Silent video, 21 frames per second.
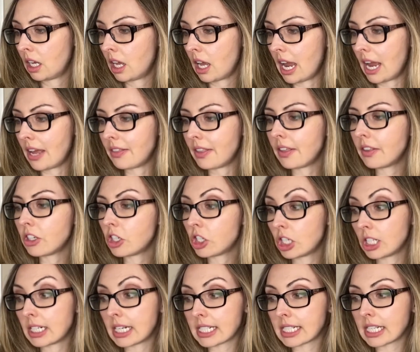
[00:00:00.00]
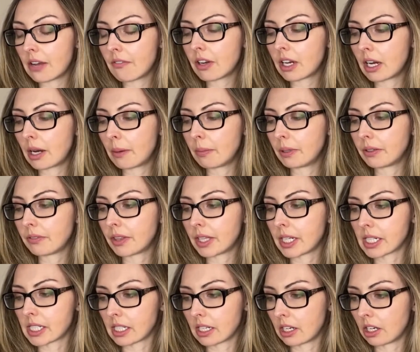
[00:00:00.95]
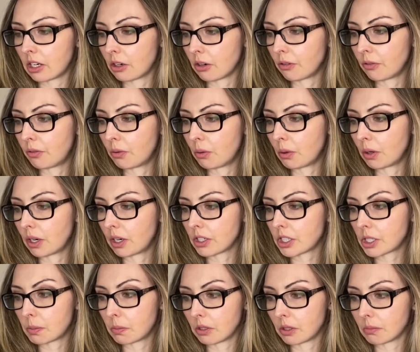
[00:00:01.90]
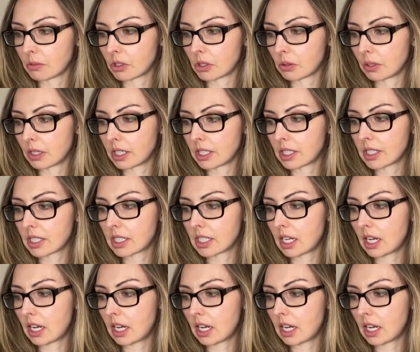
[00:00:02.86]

And then she does have a couple of things in here for sperm source.